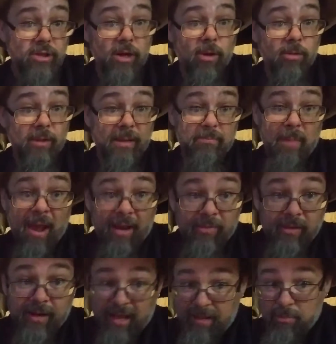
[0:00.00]
You know, like back in
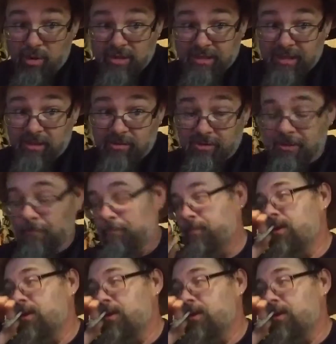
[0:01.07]
the day, boys and girls.